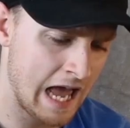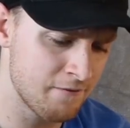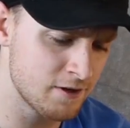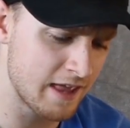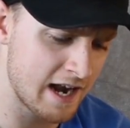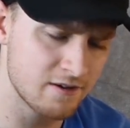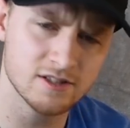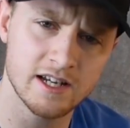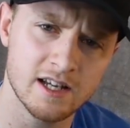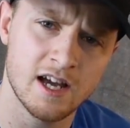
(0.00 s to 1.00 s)
After that, I was
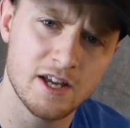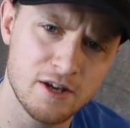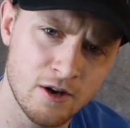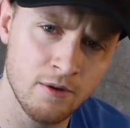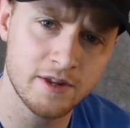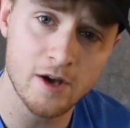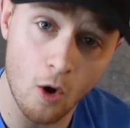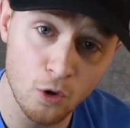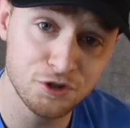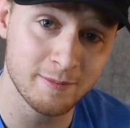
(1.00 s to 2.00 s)
like, you know, the
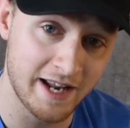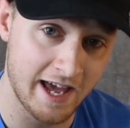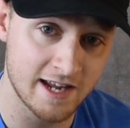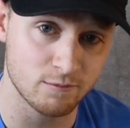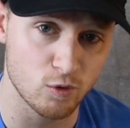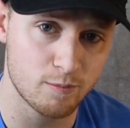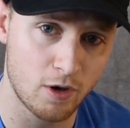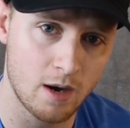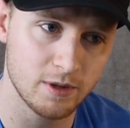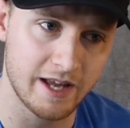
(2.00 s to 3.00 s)
ultimate animal would
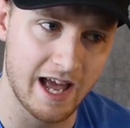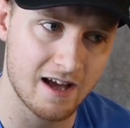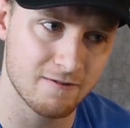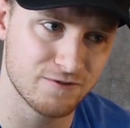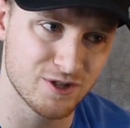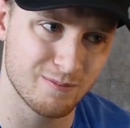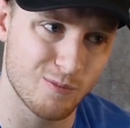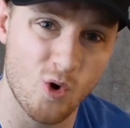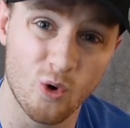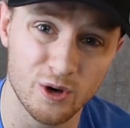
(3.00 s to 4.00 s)
probably have some
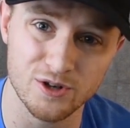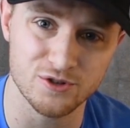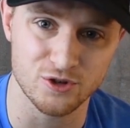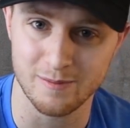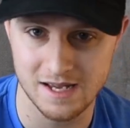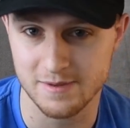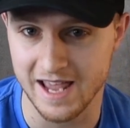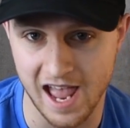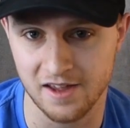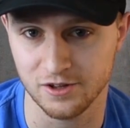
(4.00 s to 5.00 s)
horns or maybe
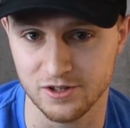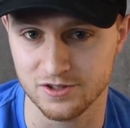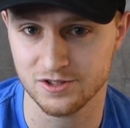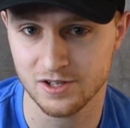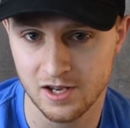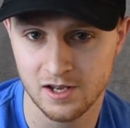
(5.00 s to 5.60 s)
antlers.